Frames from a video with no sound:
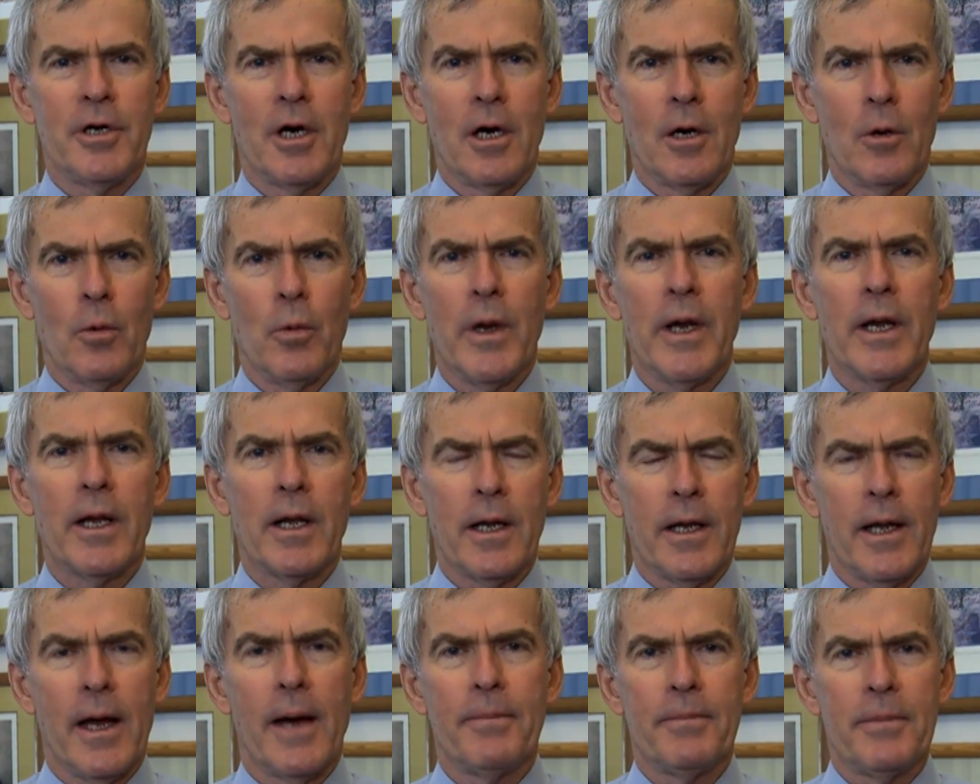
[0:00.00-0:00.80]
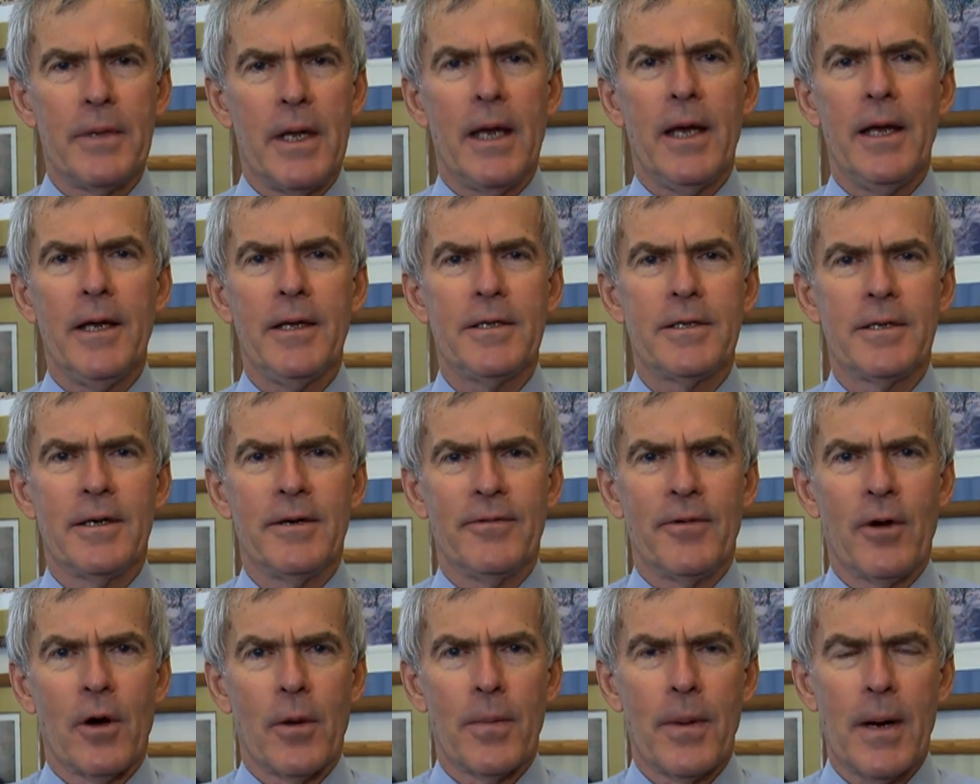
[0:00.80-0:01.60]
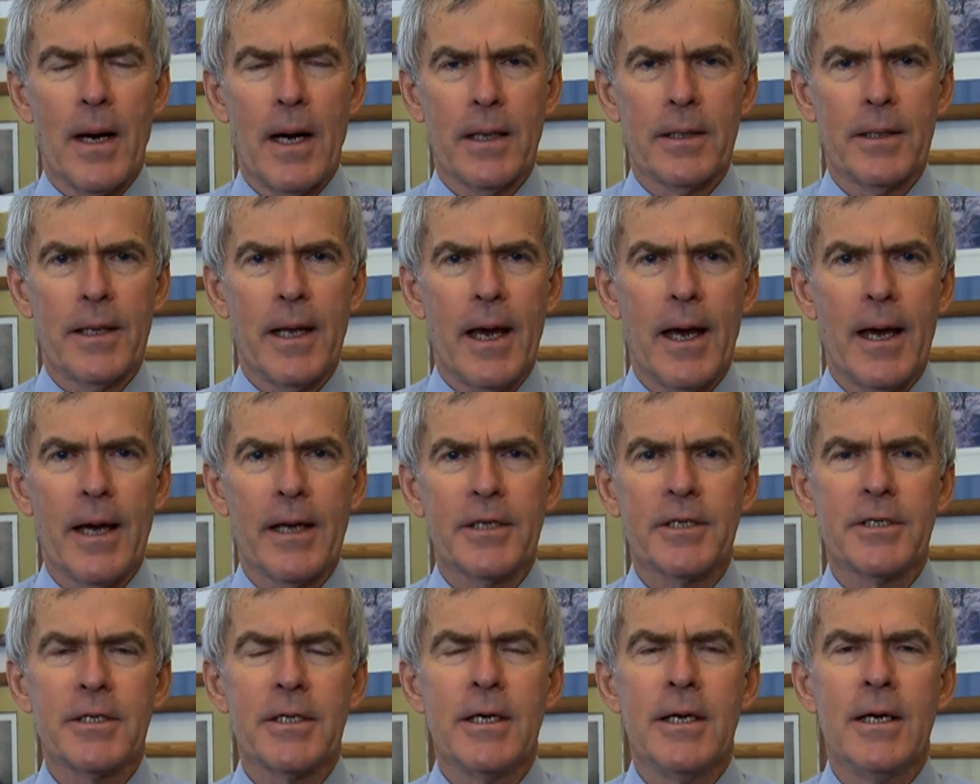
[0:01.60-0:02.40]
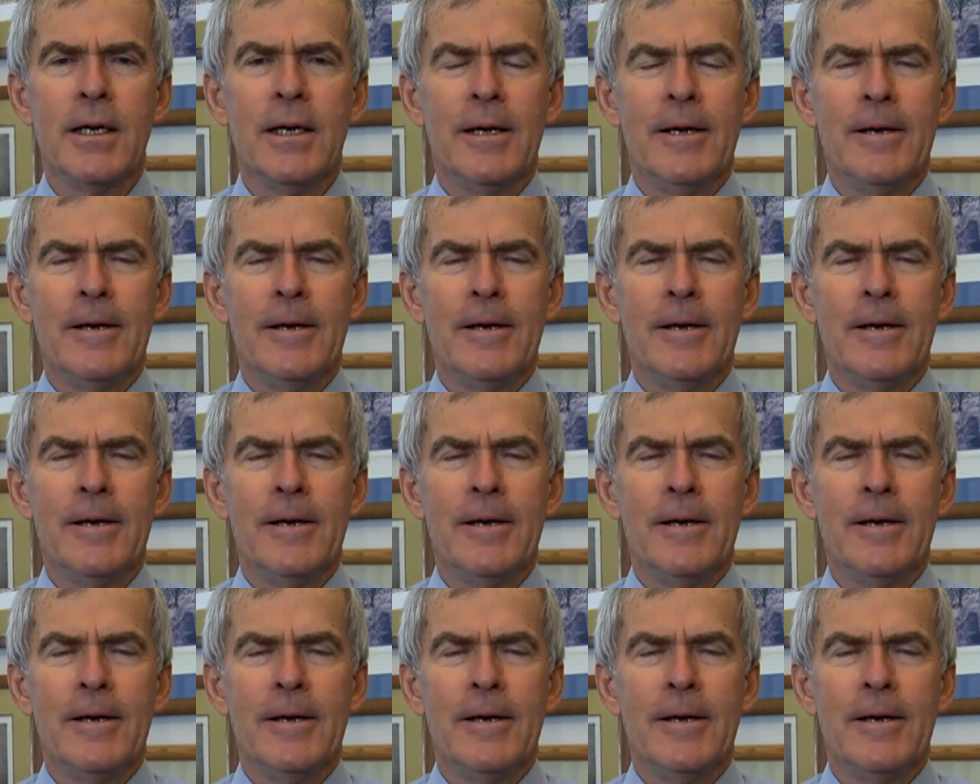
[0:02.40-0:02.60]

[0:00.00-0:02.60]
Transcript: our weekly update of our podcast.